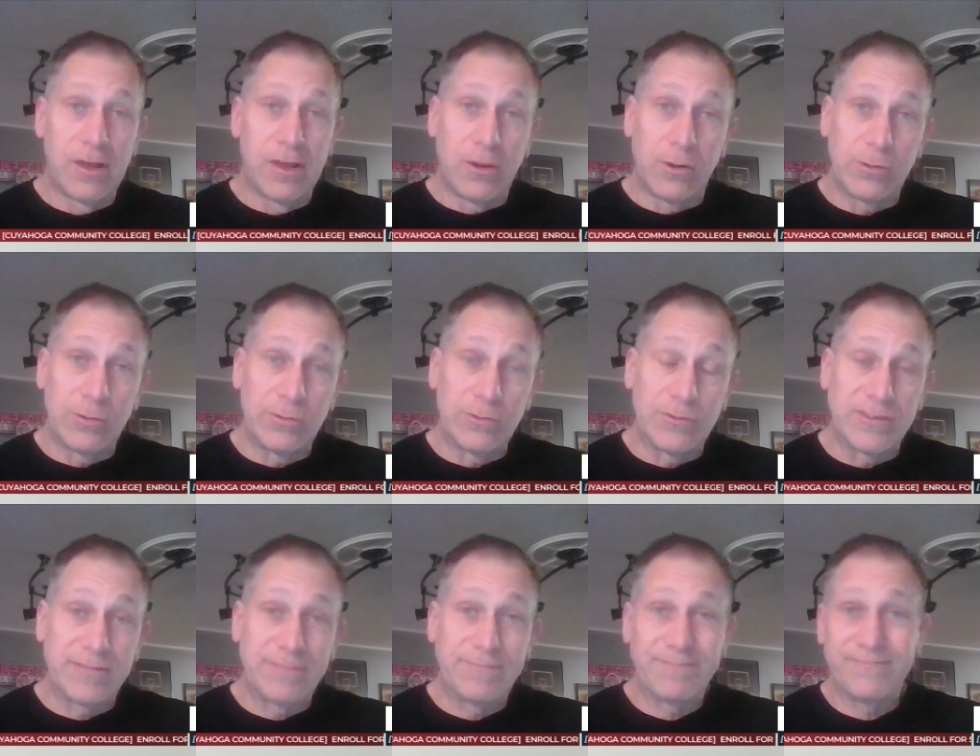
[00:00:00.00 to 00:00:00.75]

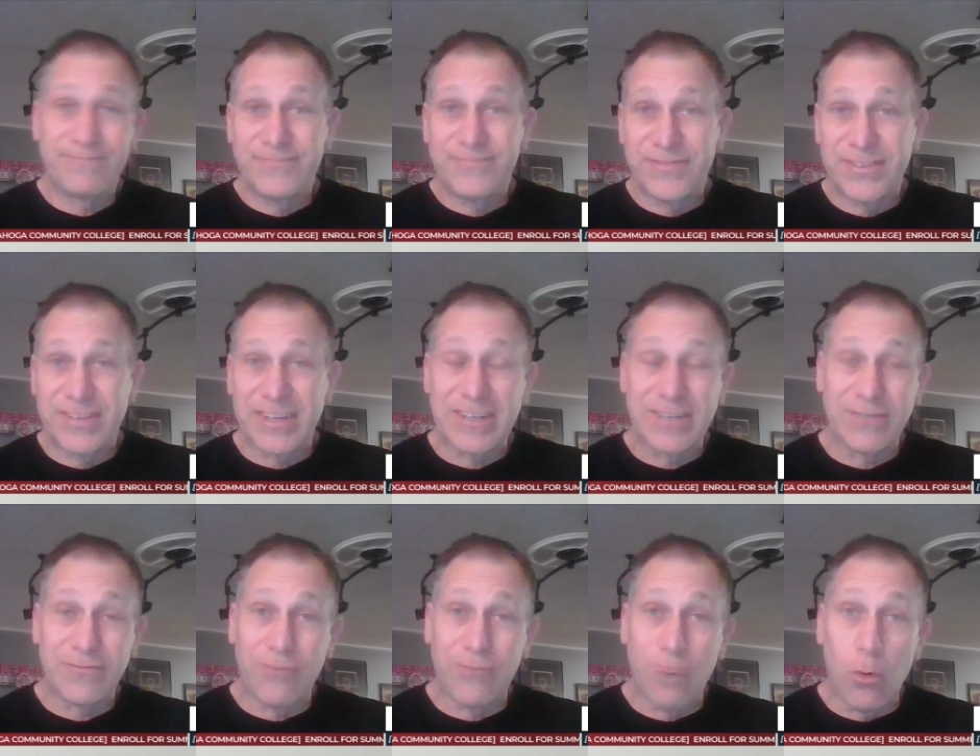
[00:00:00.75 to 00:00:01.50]
who's
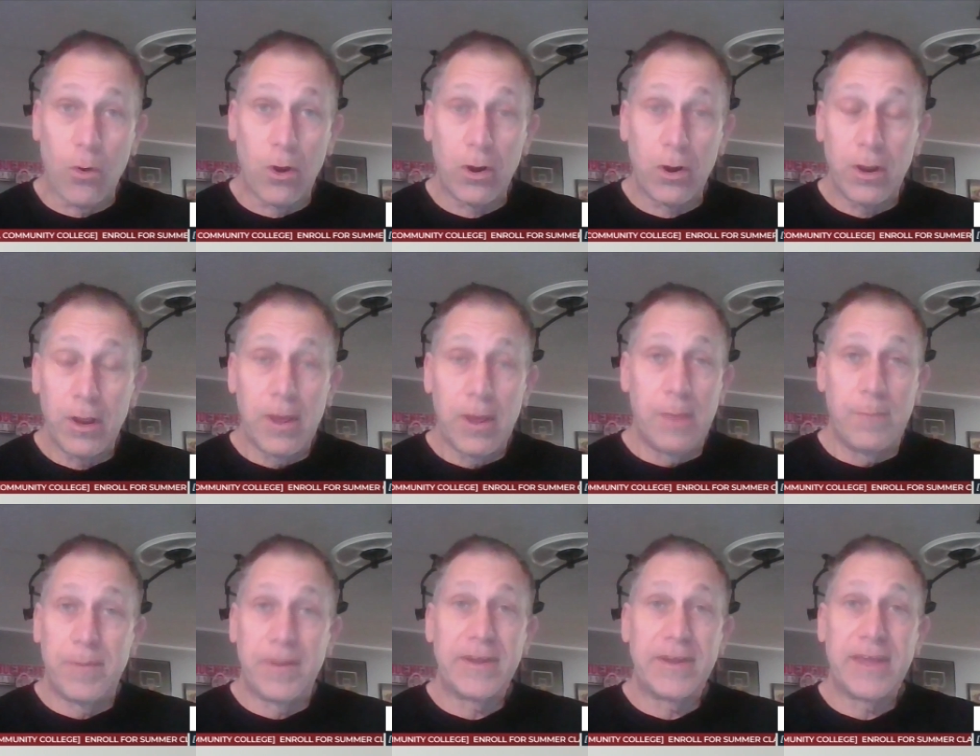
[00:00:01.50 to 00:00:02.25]
6'4",
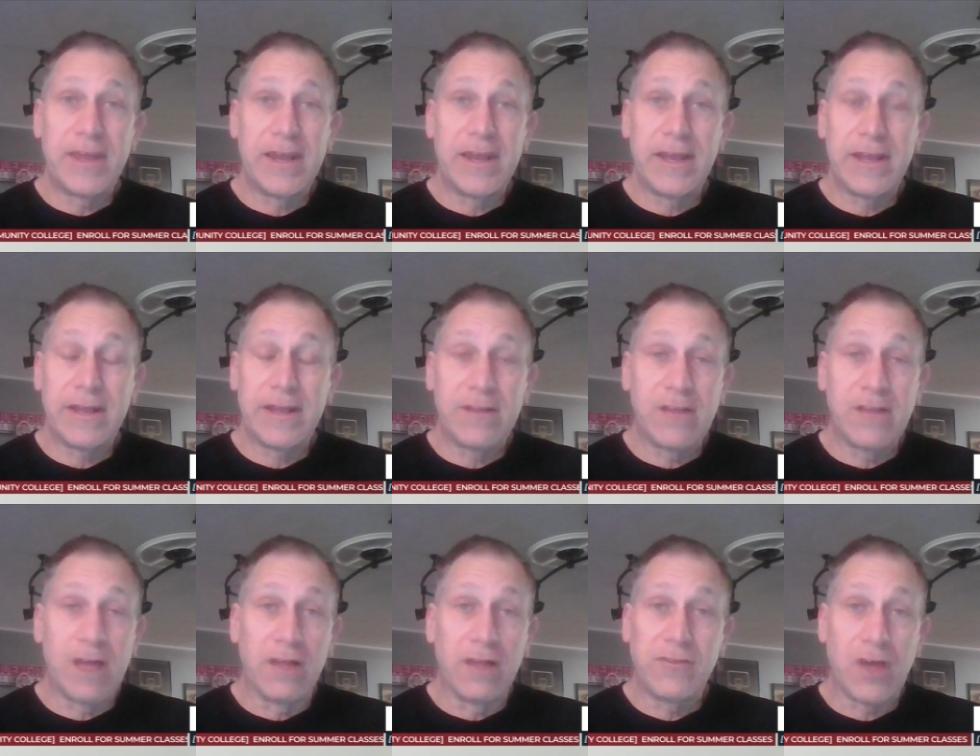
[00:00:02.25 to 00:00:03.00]
been getting
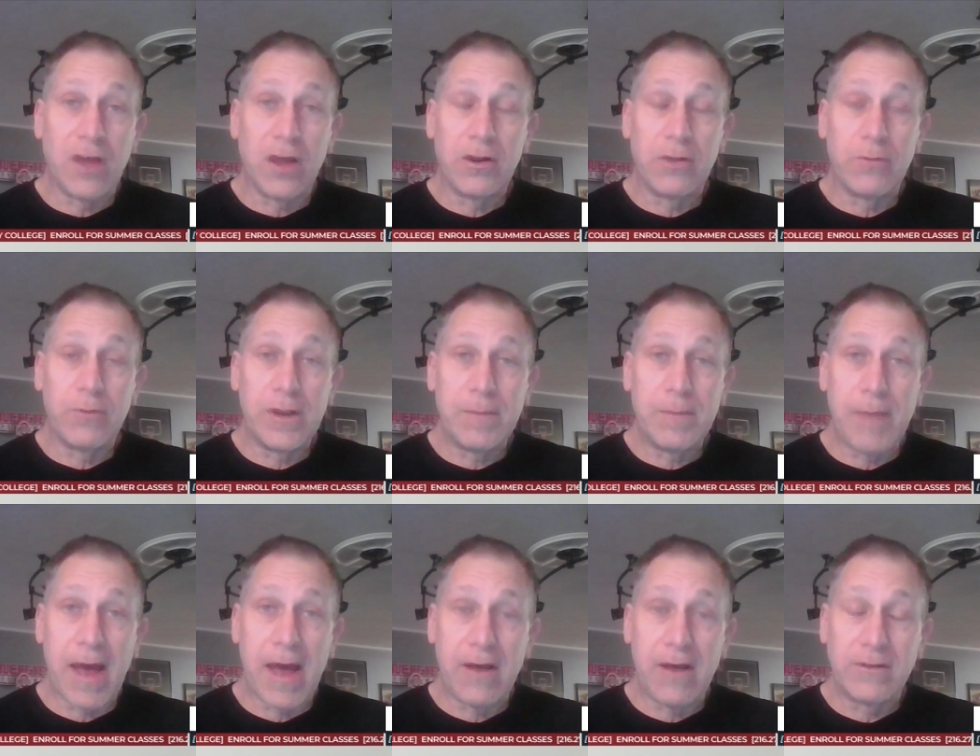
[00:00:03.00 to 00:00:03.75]
a ton of
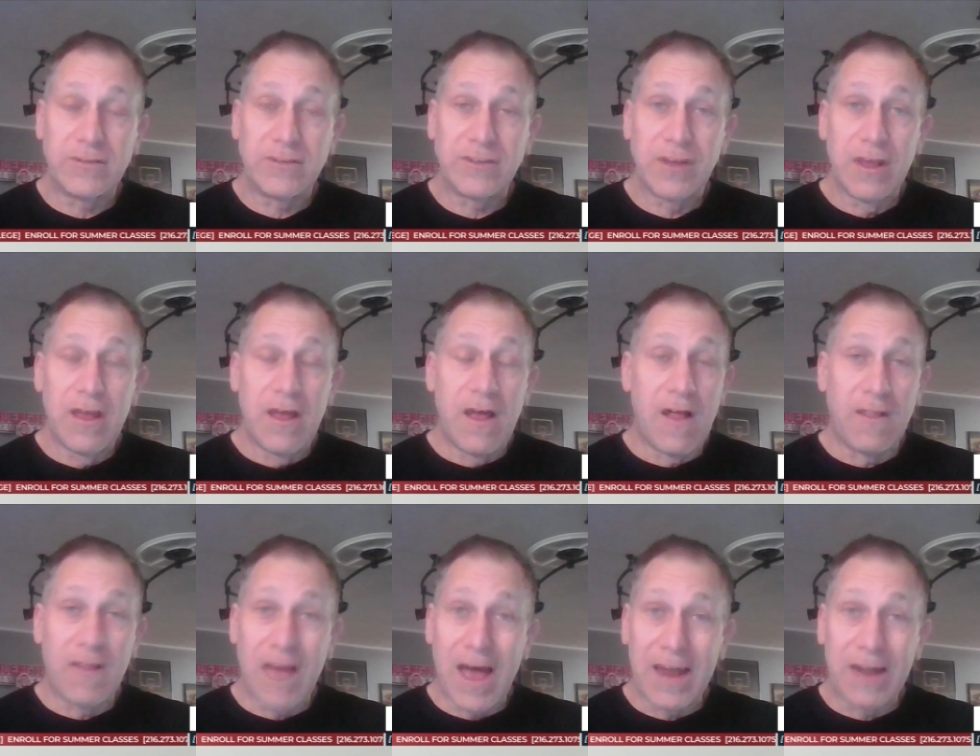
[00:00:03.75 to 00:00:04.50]
rebounds,
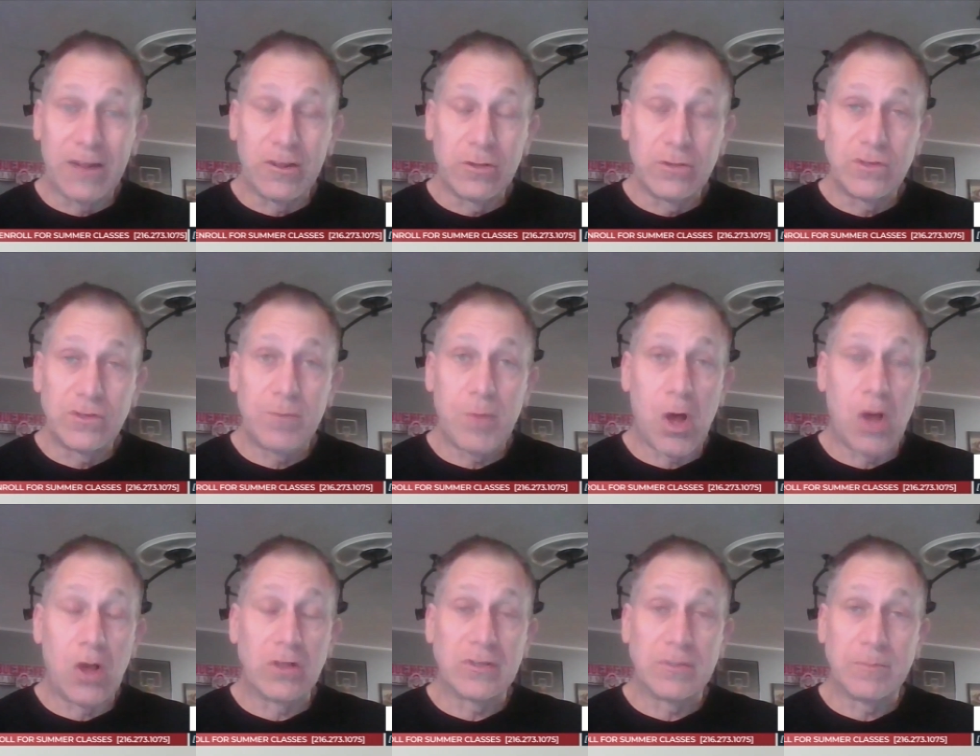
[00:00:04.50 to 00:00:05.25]
a lot of loose
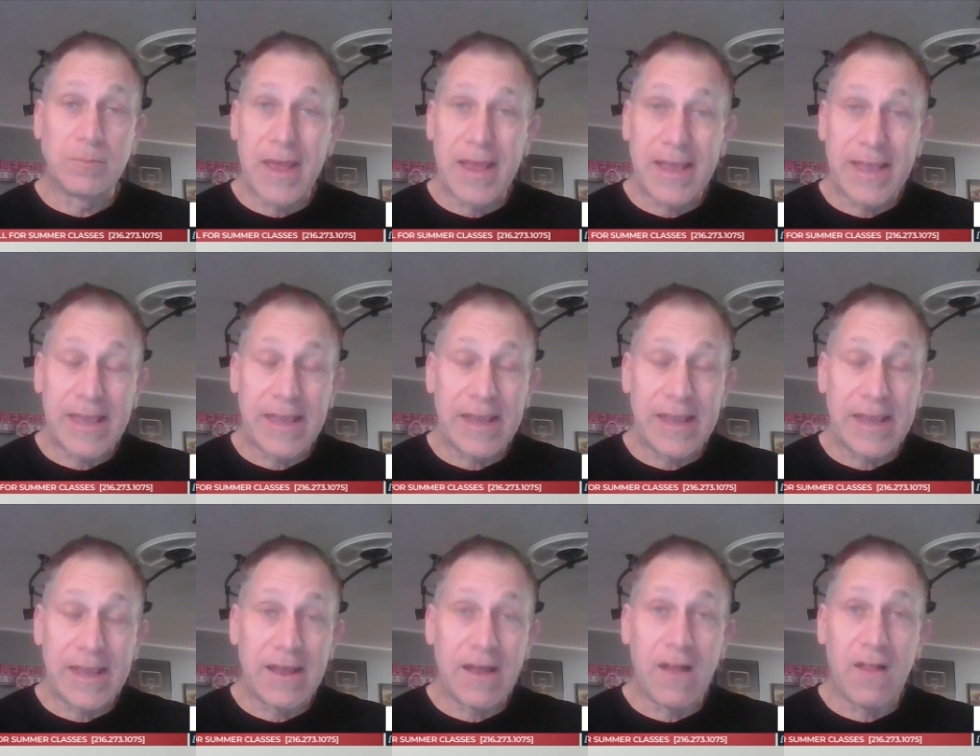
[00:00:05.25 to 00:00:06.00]
balls,
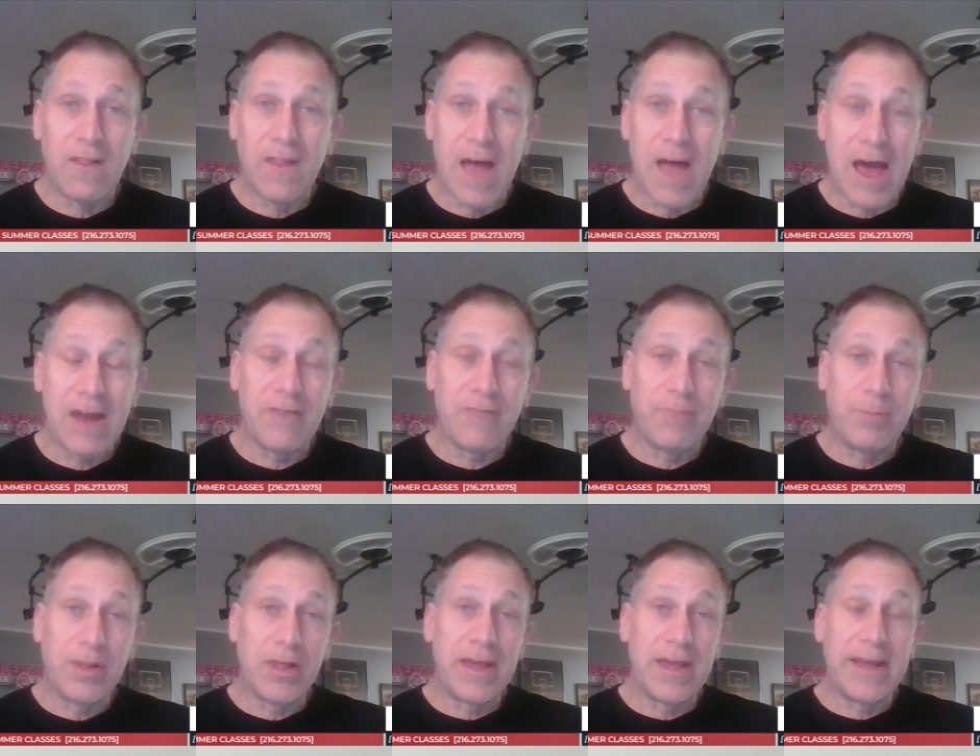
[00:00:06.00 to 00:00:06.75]
making a lot of
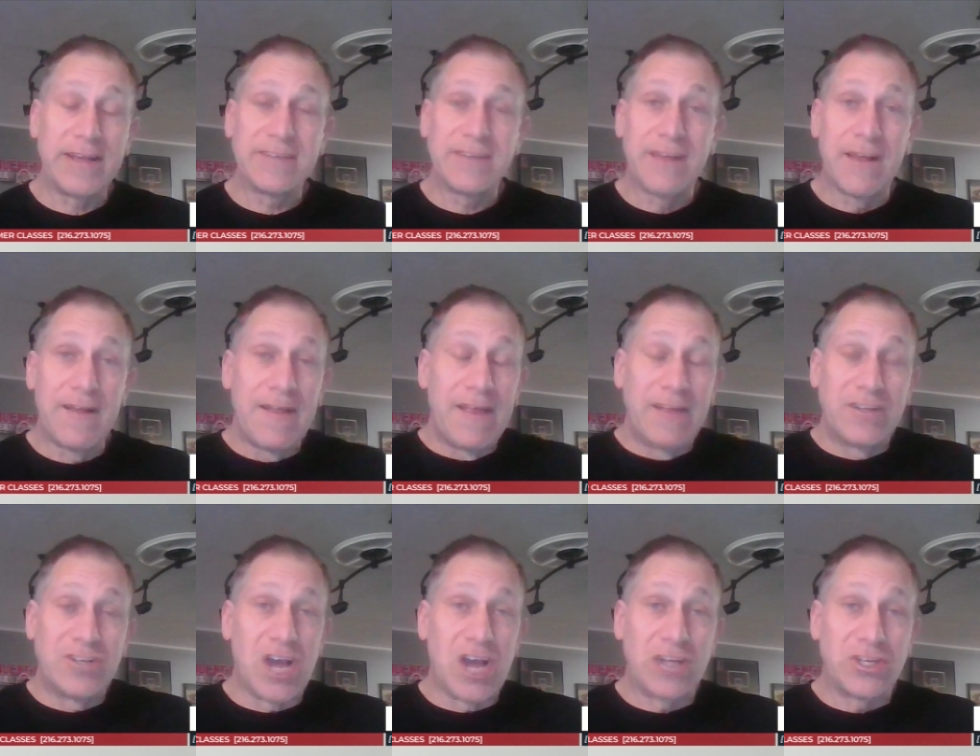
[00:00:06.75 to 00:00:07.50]
plays.
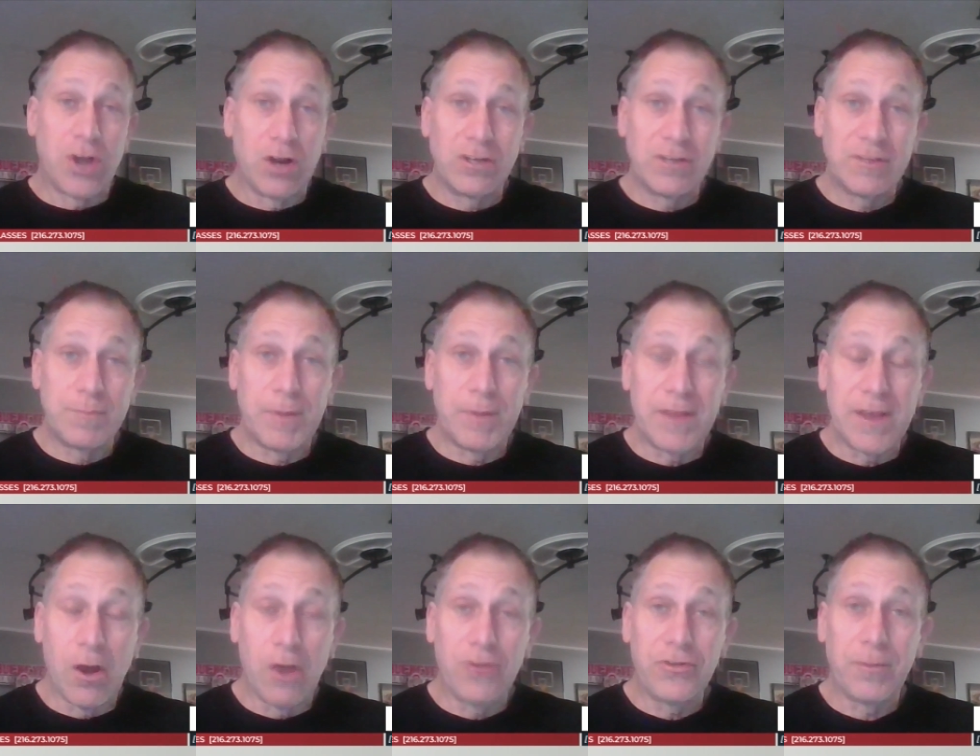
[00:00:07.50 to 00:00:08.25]
Josh Hart's been
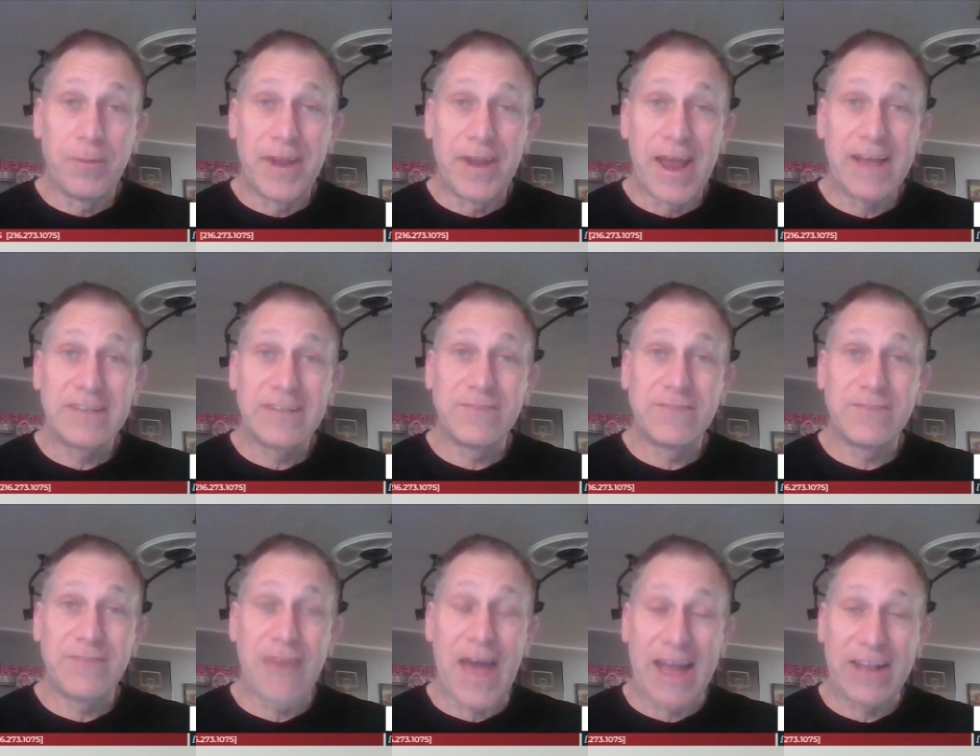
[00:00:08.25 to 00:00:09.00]
the ultimate X
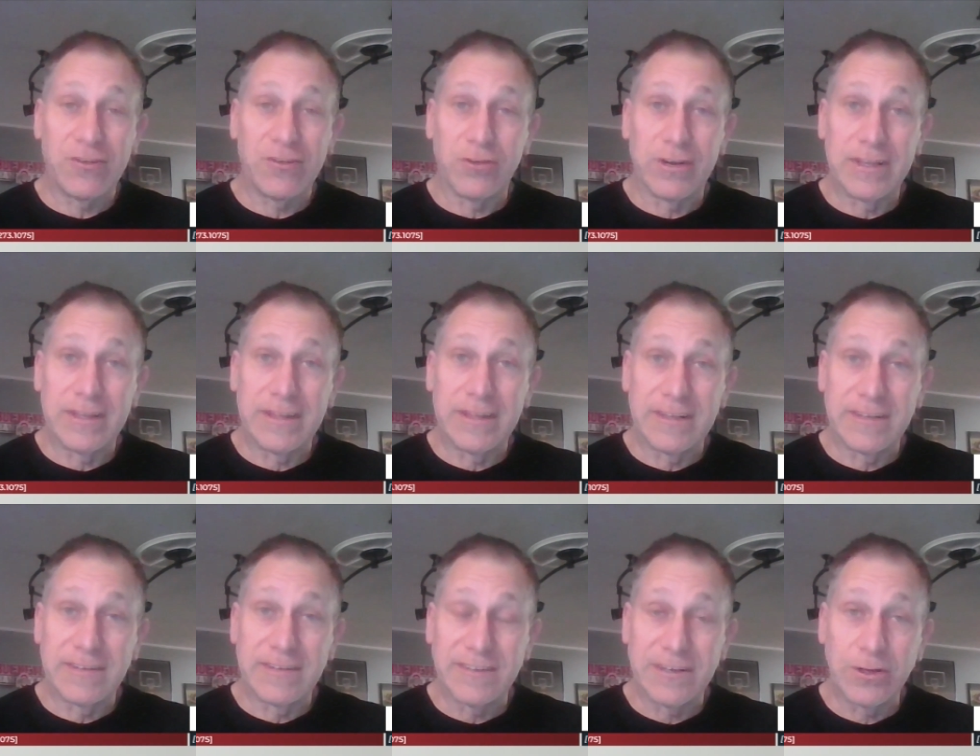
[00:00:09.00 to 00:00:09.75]
factor in
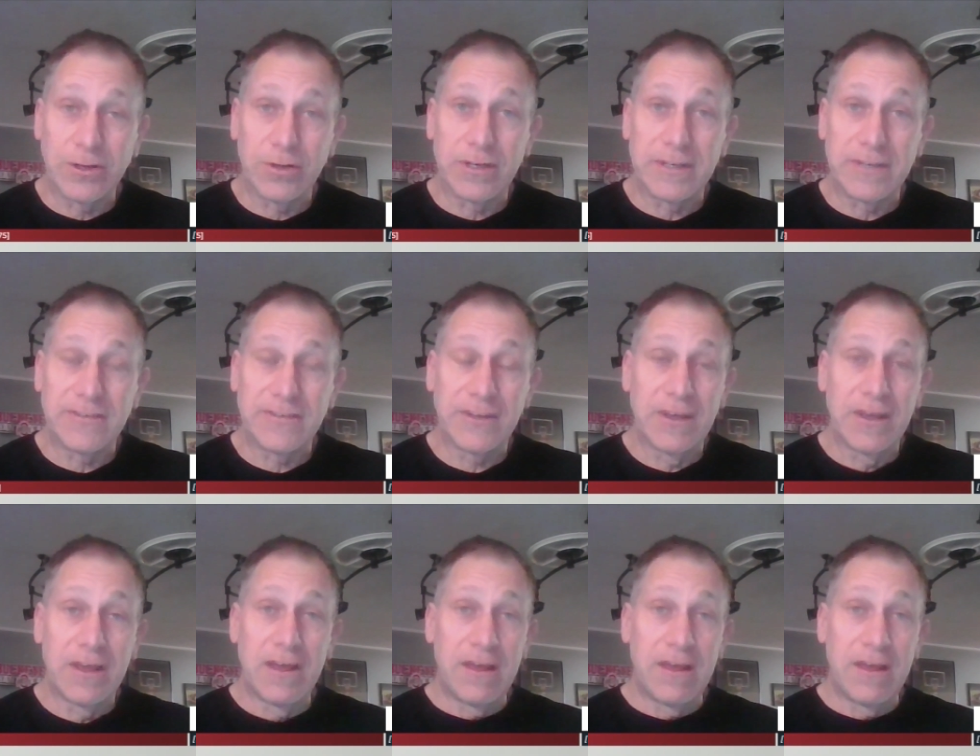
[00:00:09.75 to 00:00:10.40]
this series.